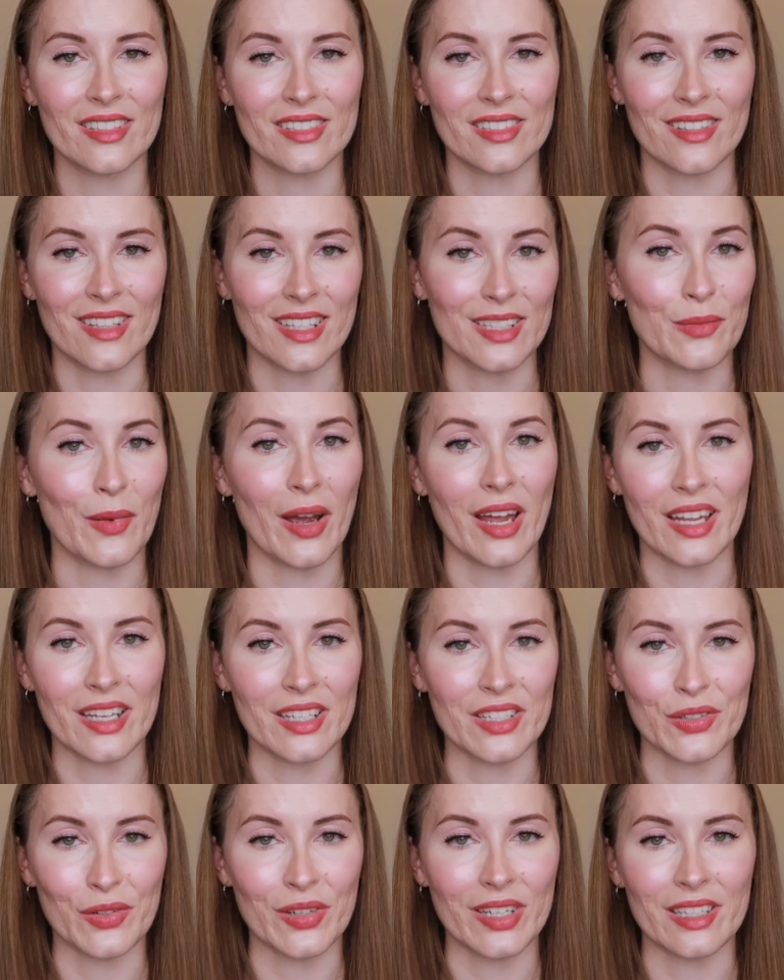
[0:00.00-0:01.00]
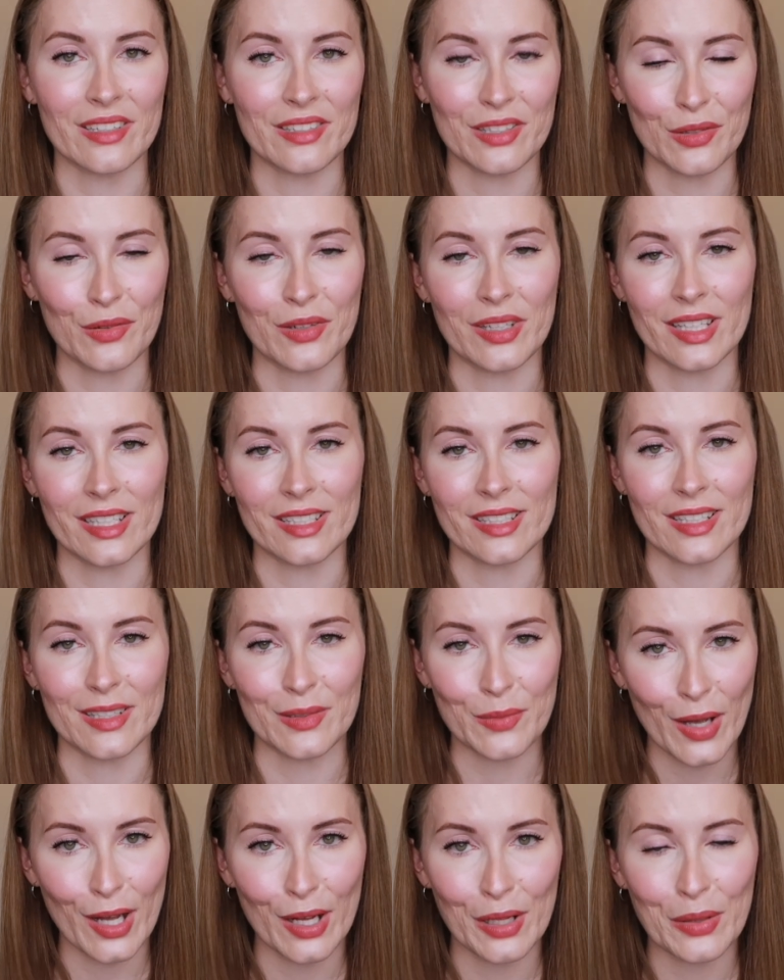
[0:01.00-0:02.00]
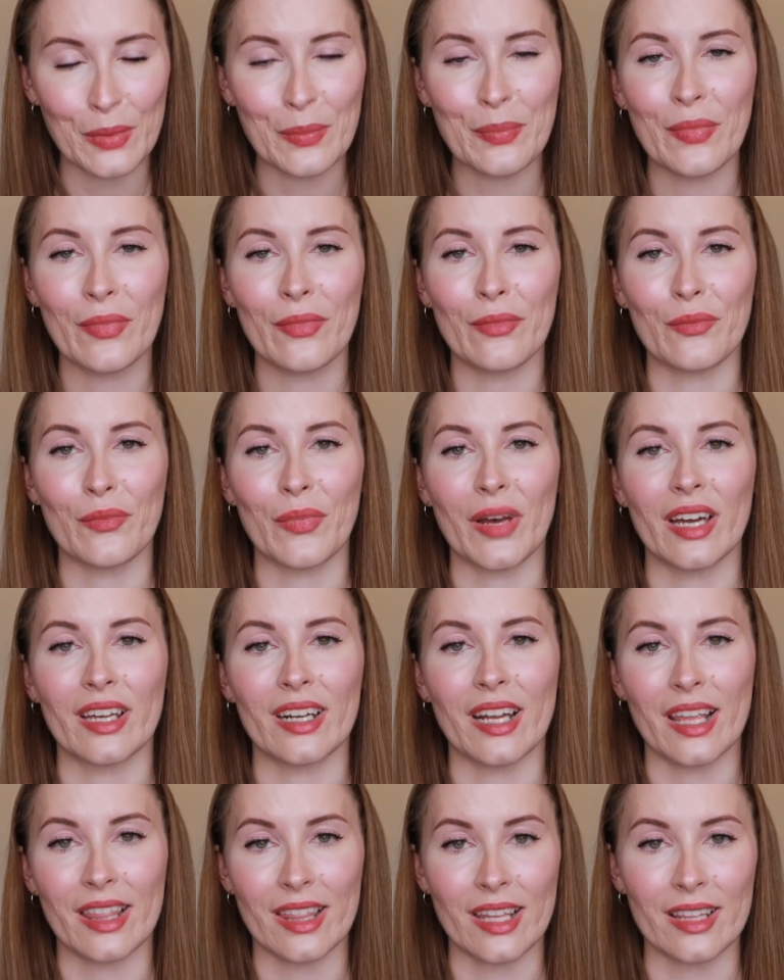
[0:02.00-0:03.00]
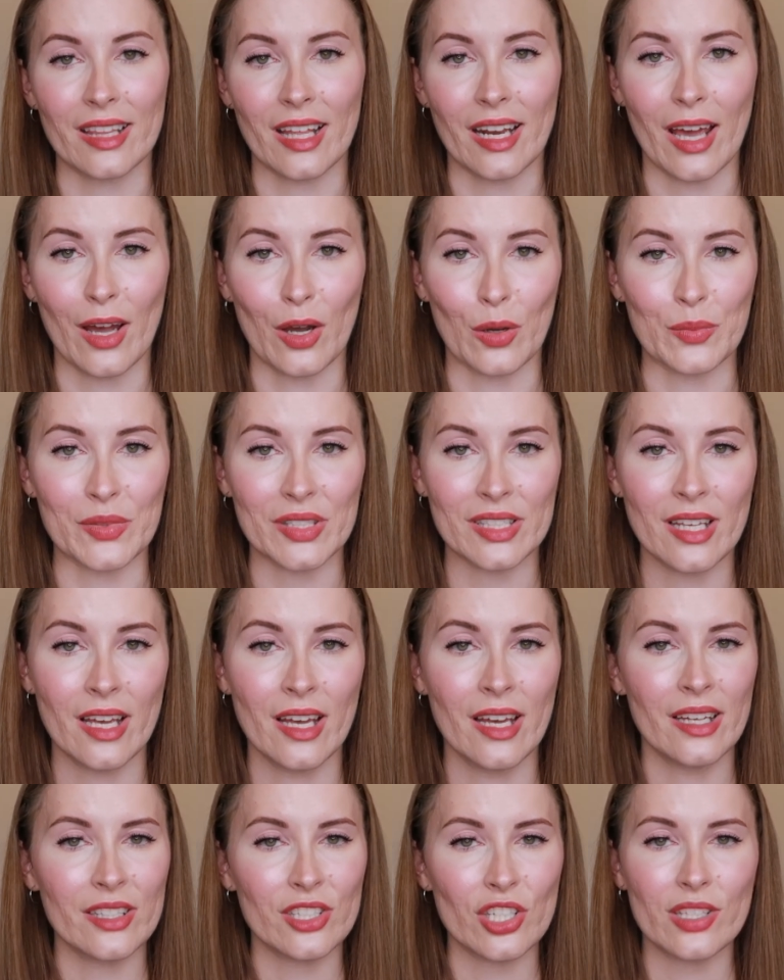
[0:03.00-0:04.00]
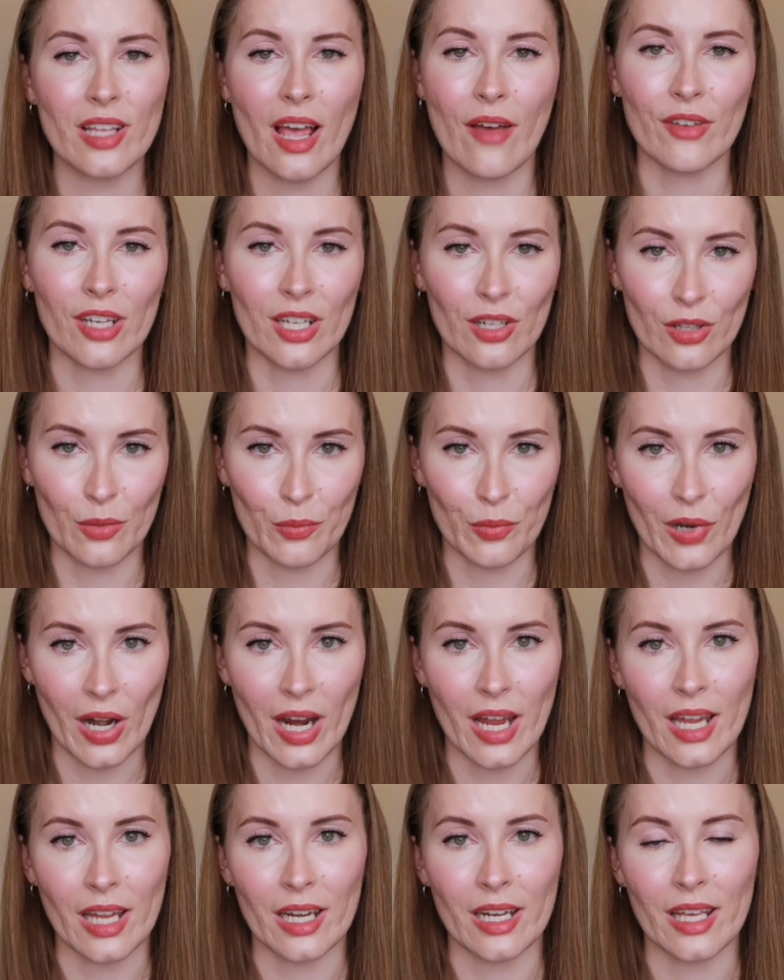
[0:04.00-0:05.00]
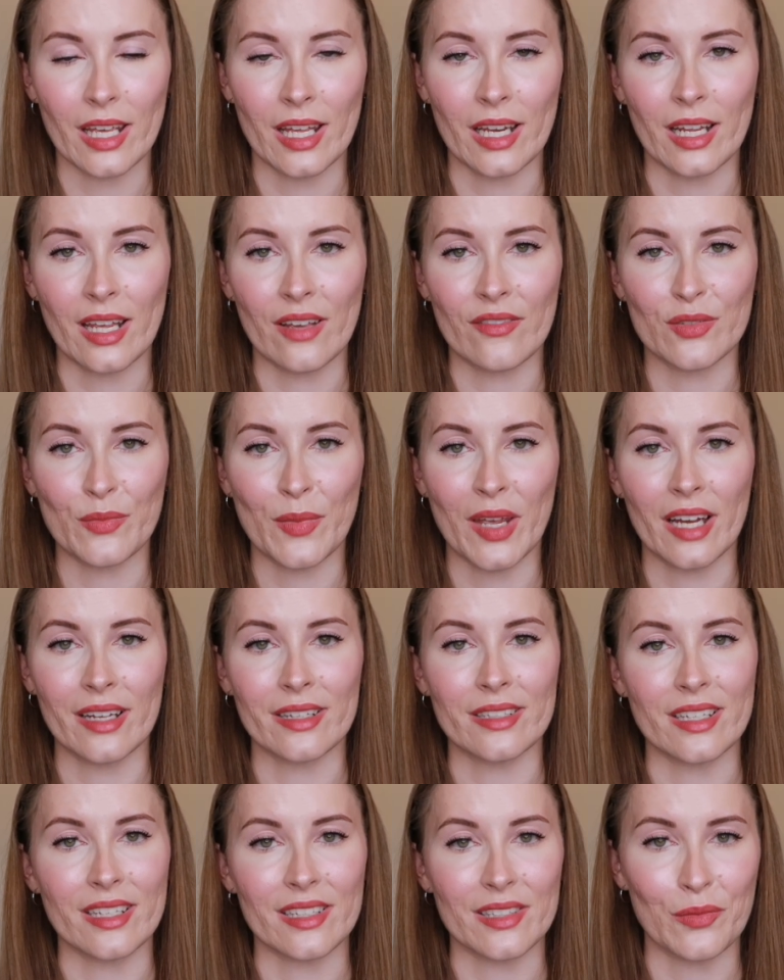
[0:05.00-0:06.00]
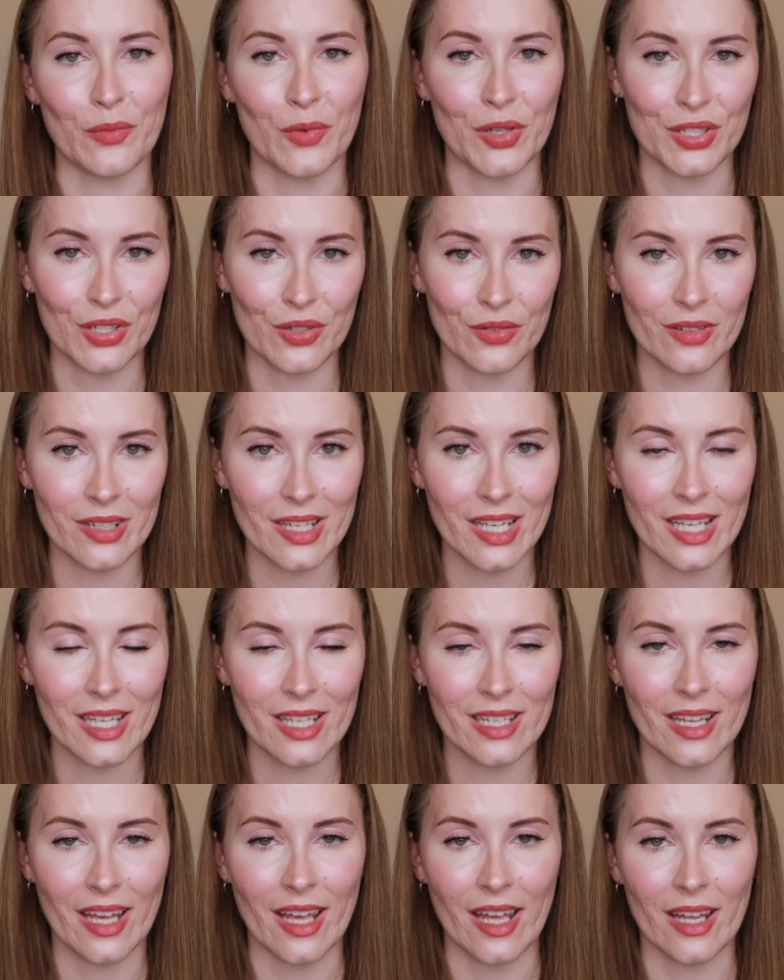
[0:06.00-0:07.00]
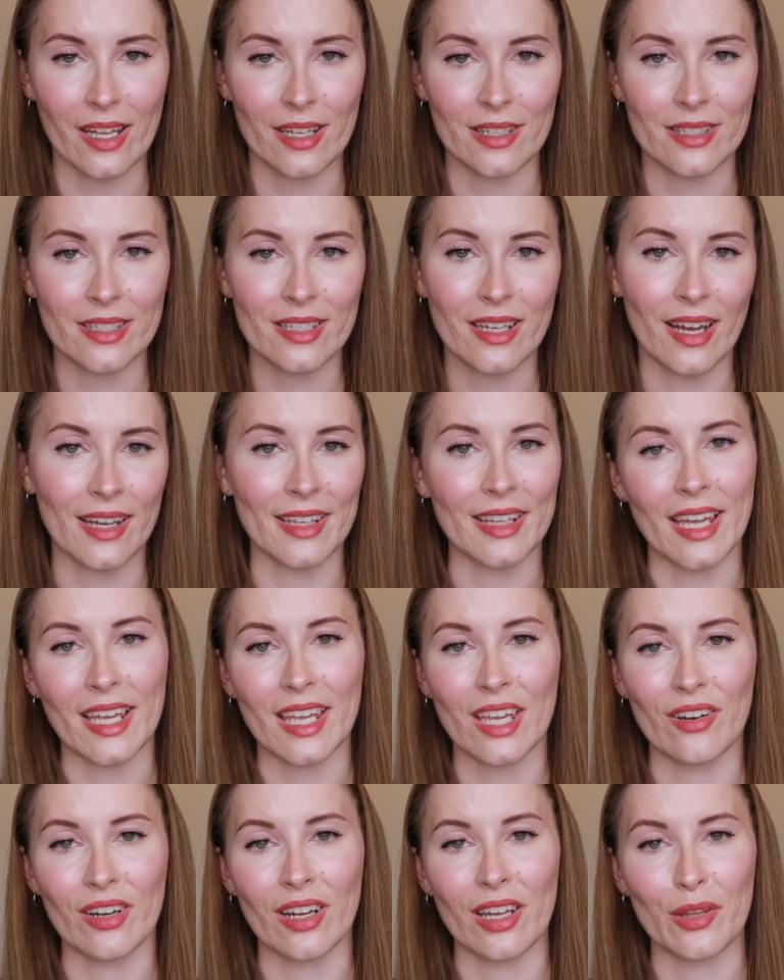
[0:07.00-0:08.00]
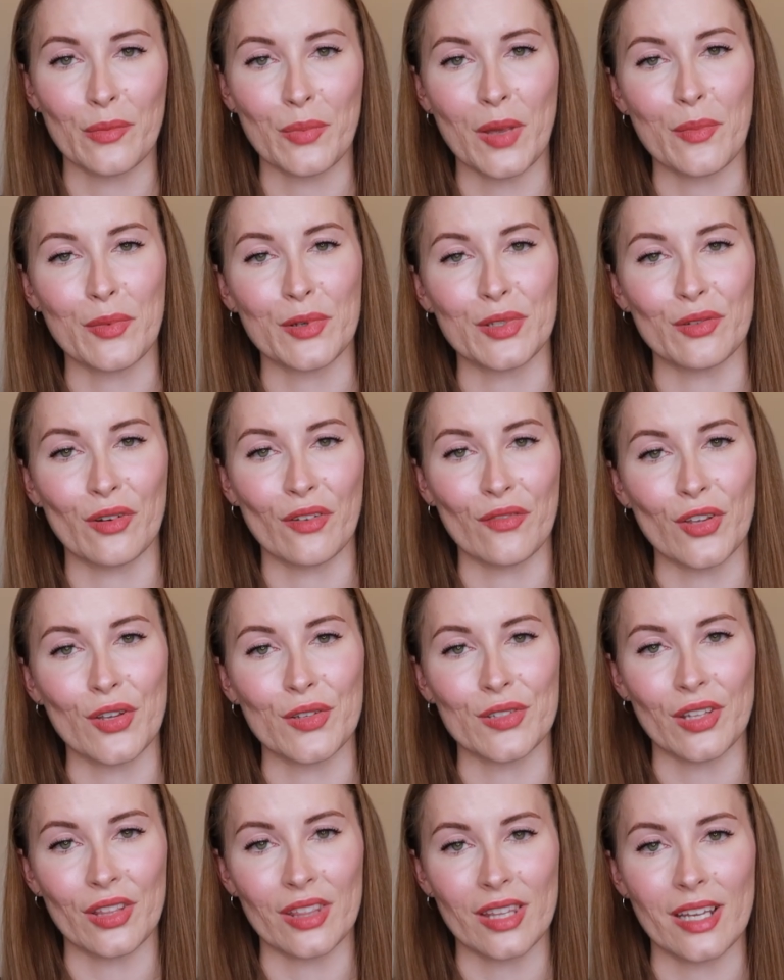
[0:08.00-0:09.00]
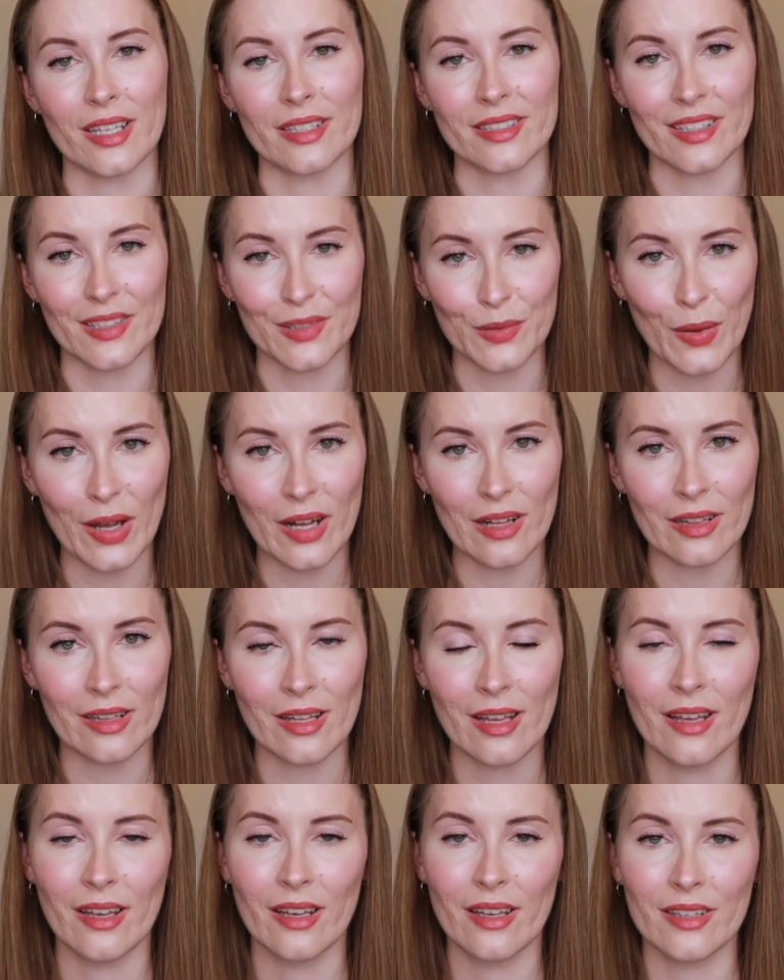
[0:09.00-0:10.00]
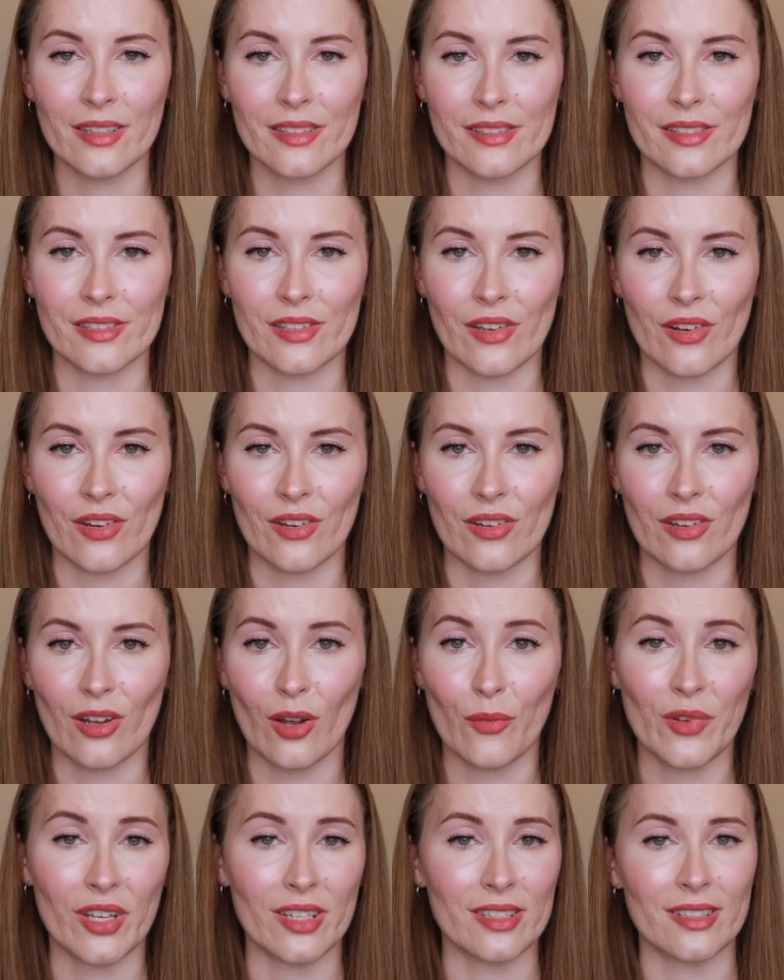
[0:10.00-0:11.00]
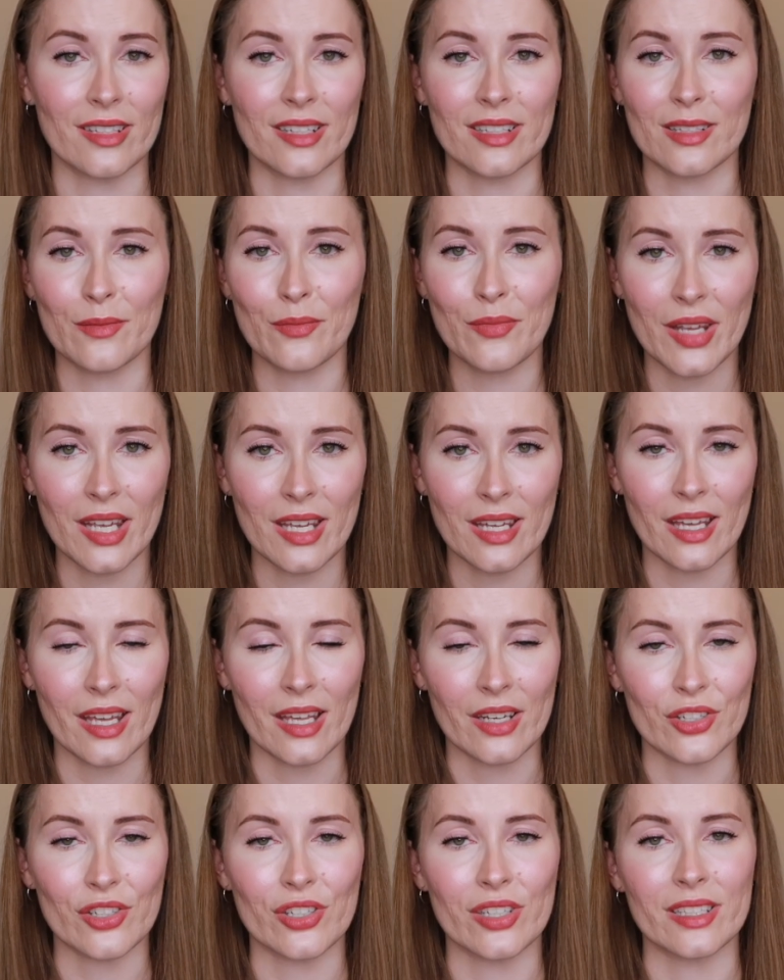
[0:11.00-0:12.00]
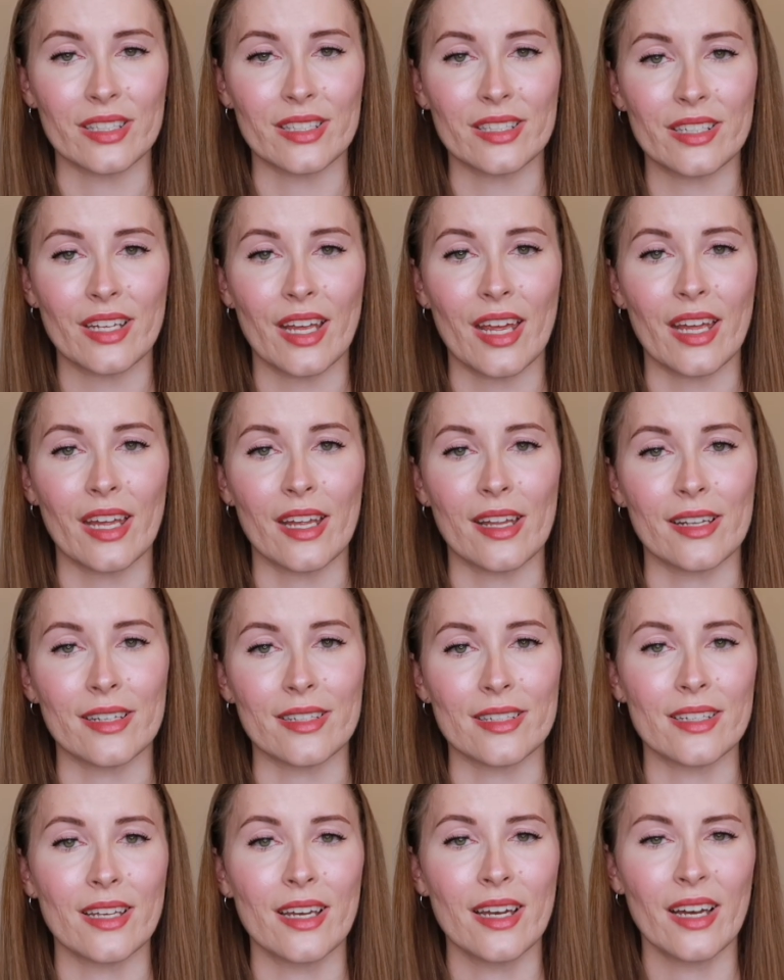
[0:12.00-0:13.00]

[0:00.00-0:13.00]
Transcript: So that's why I enjoy doing this as well. But I think that helps, just having it on the brain. It gives me ideas on what to read, and I like hearing other people's reviews on things as well. So obviously it's a big interest, and